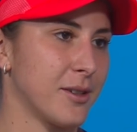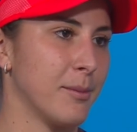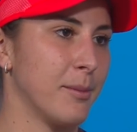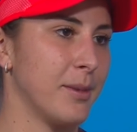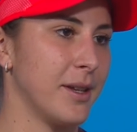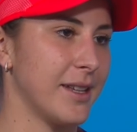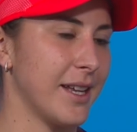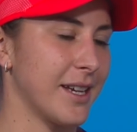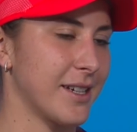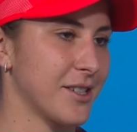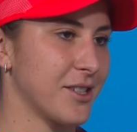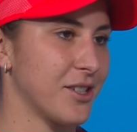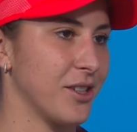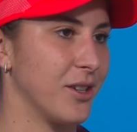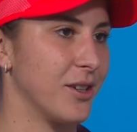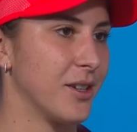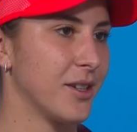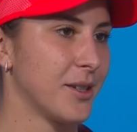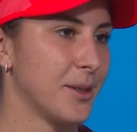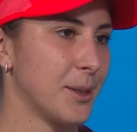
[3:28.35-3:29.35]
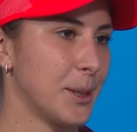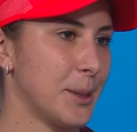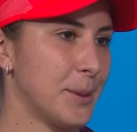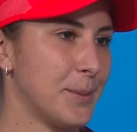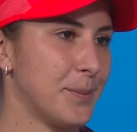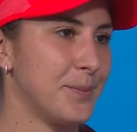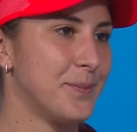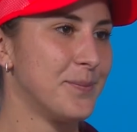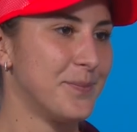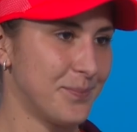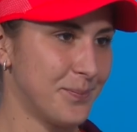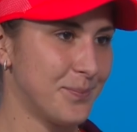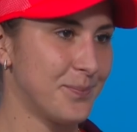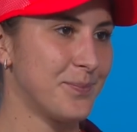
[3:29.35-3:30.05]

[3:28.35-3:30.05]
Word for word: be next year. Thanks, Belinda. Good